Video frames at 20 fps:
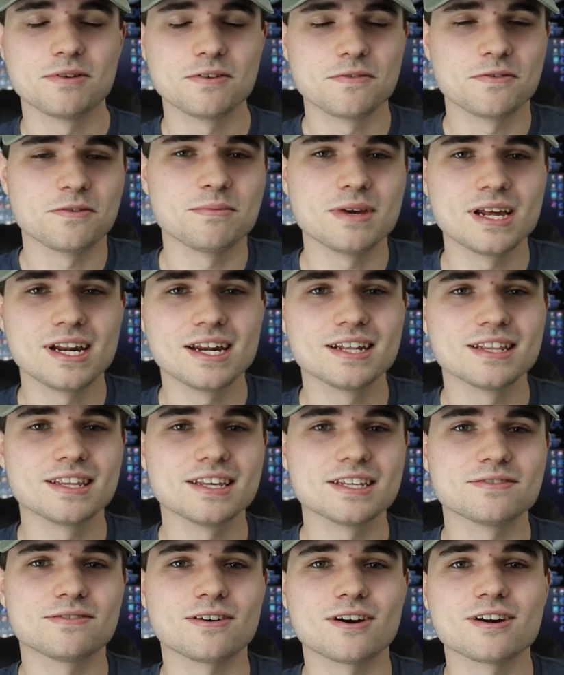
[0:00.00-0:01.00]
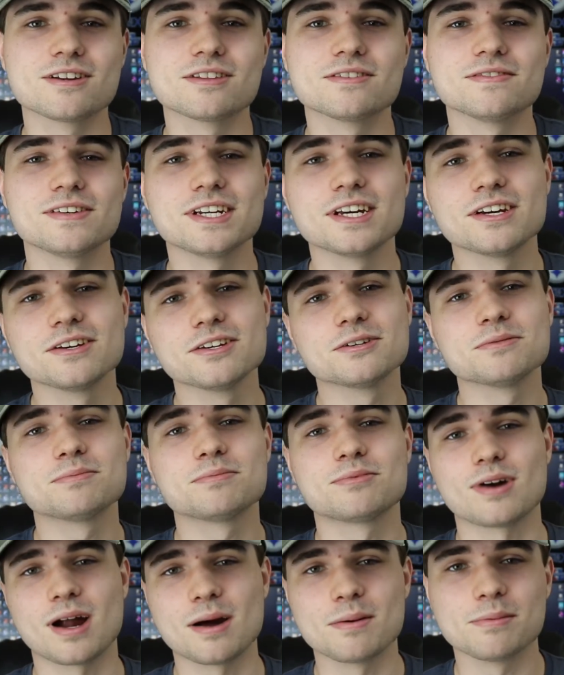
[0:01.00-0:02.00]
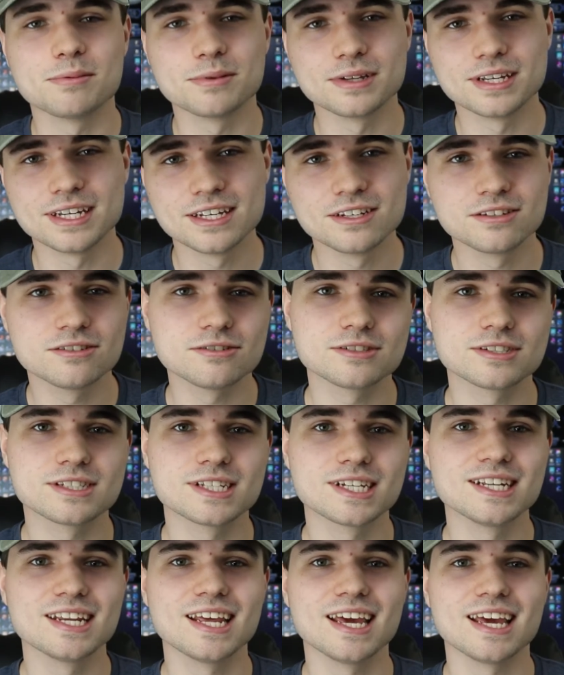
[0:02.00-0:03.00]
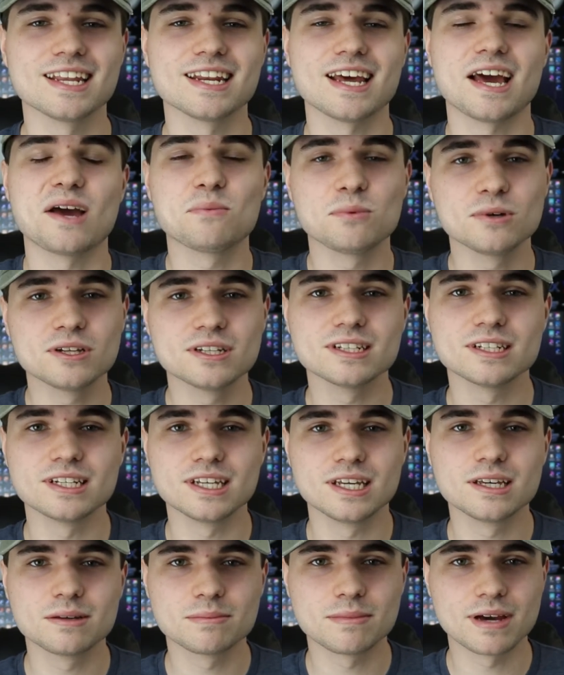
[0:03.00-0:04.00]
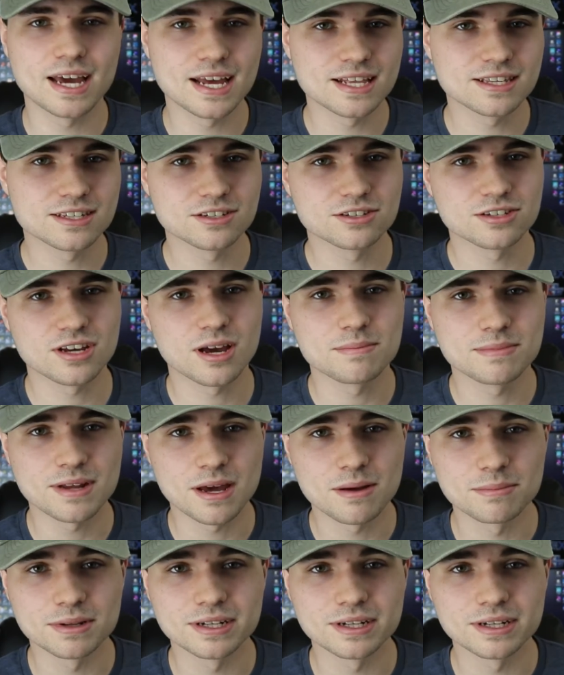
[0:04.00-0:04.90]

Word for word: But if you made it this far into the video, you're probably interested, and I will link my Etsy shop down